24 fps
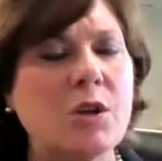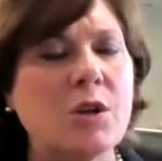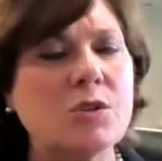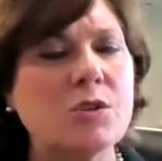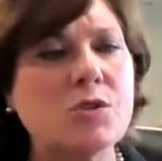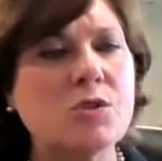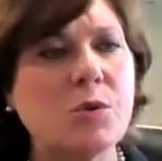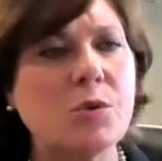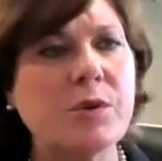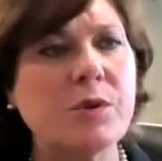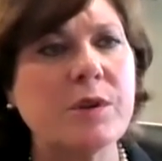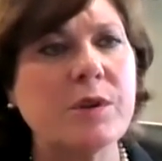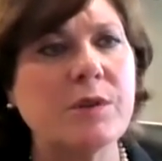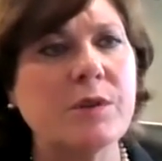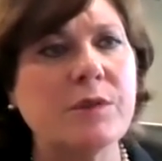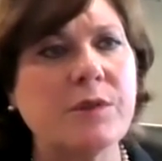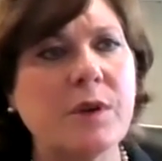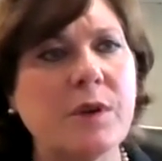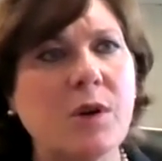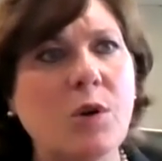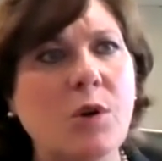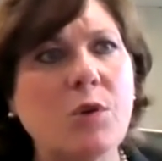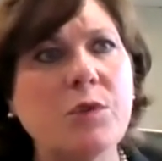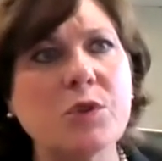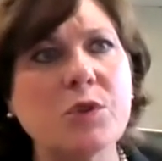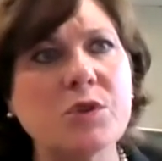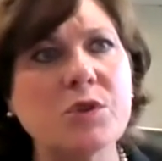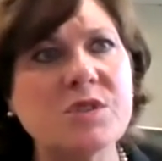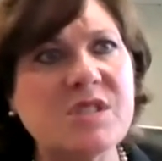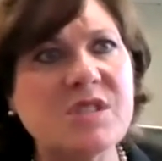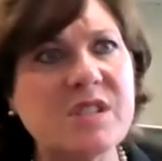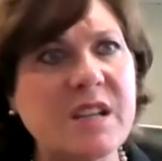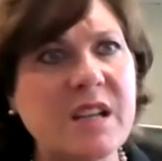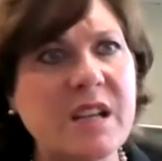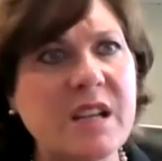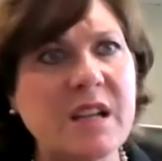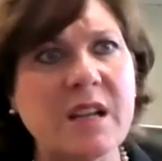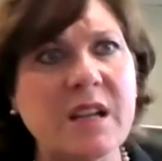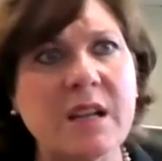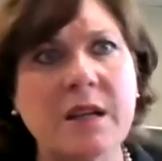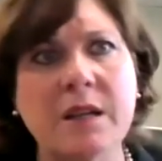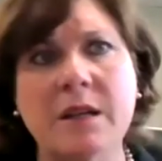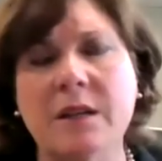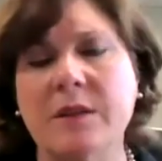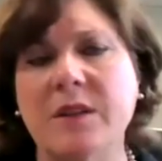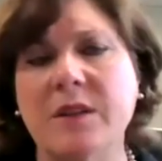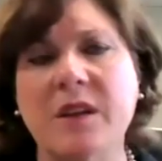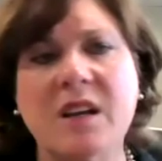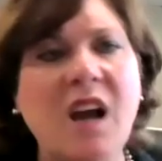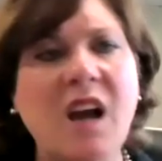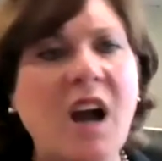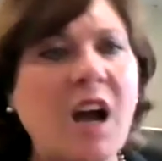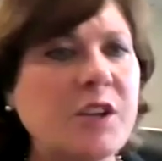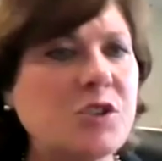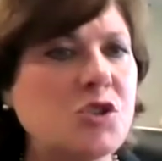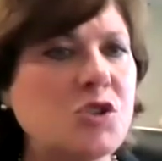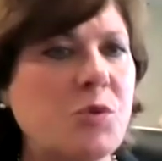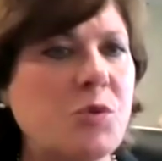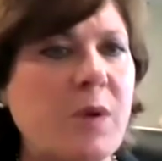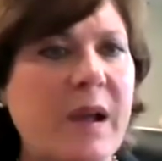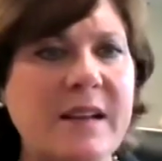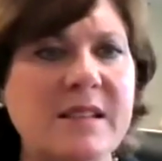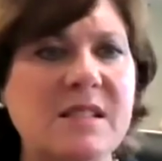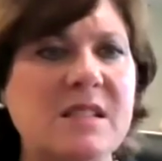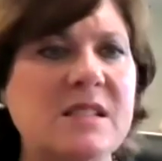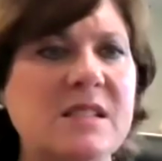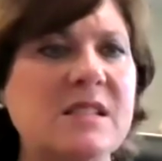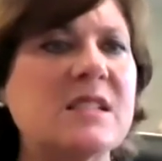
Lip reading: sort of overseeing the contracts